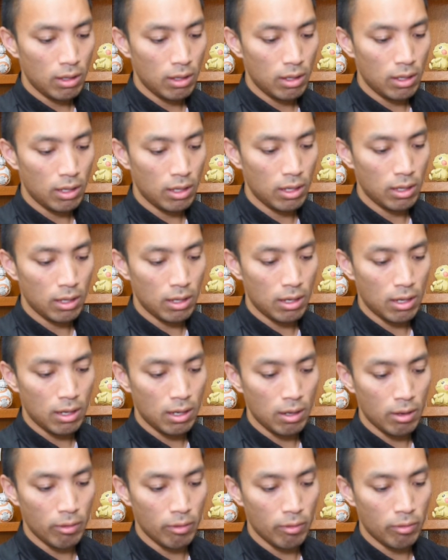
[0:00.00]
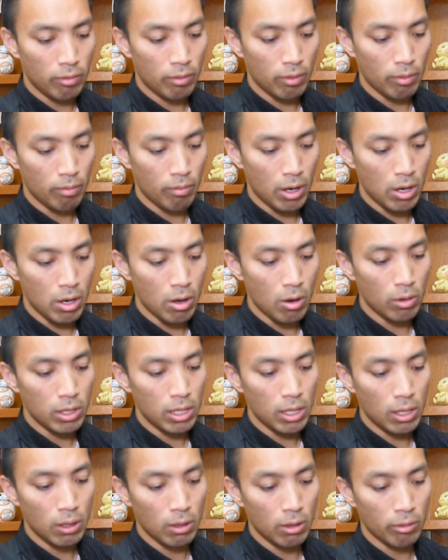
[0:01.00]
And from my notes
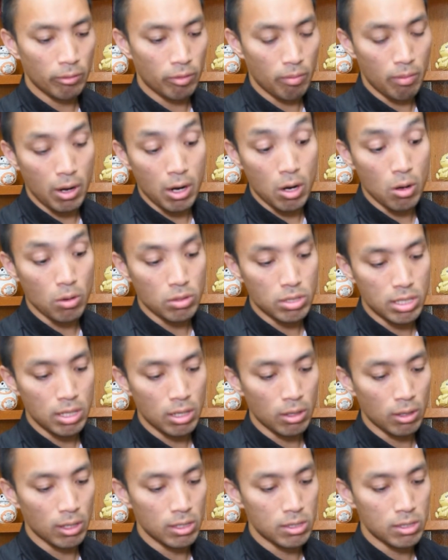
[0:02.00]
here,